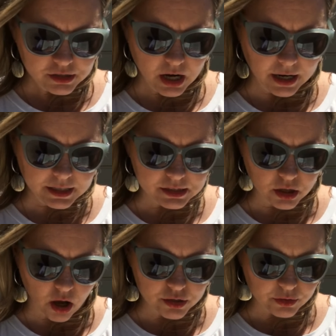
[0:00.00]
Chinese
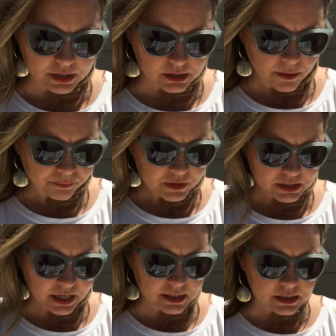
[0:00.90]
laundries,
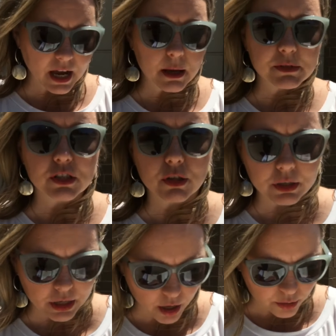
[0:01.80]
tin-type
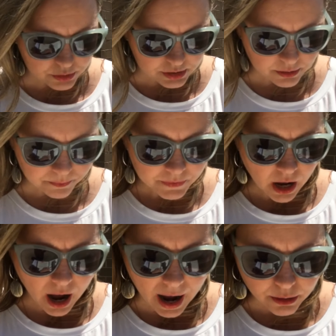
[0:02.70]
studios,
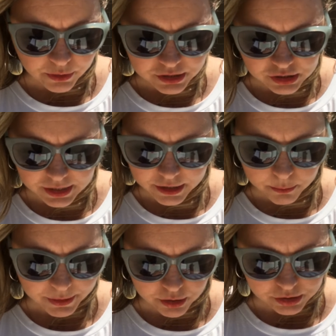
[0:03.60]
Irish
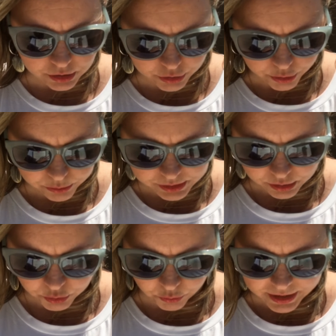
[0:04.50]
near-beer saloons,
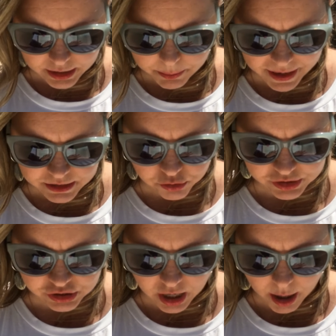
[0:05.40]
Greek pastry
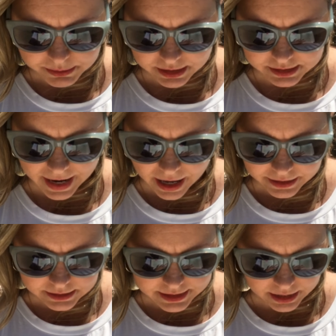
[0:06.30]
shops,
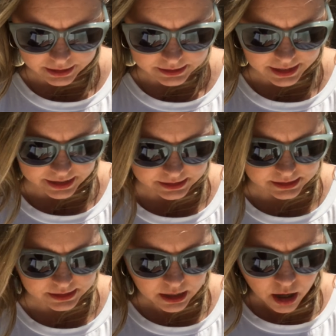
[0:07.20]
Italian
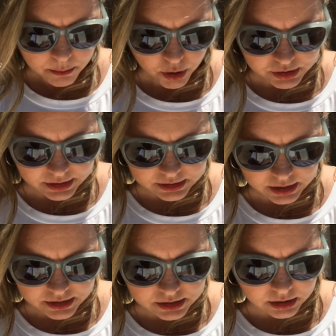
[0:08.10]
delicatessens, boasting
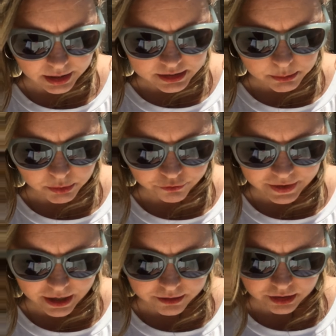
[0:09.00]
such delectable
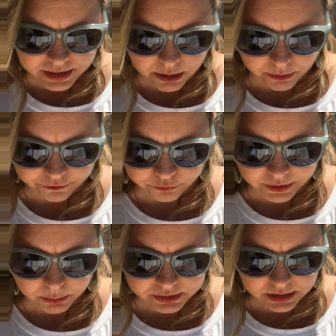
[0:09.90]
fare that they were
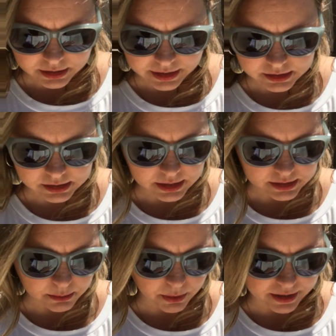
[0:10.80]
frequented each
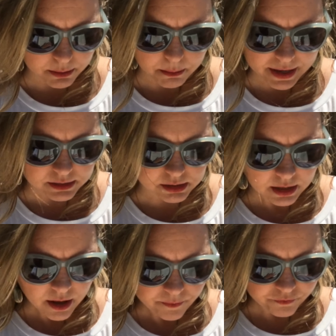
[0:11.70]
season by the Mets
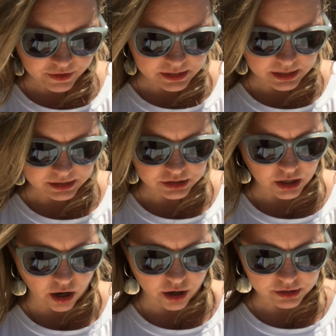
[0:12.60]
visiting
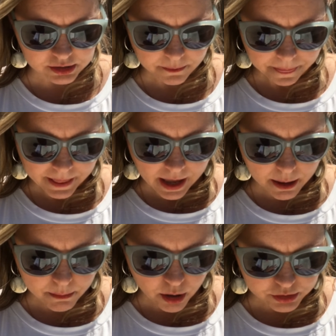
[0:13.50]
stars,
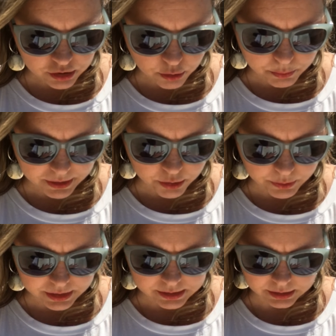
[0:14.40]
and most
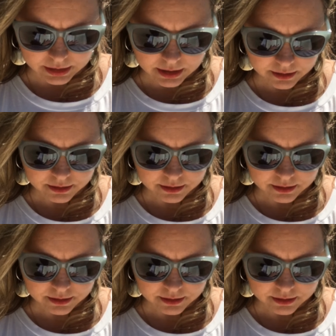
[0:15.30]
ubiquitously,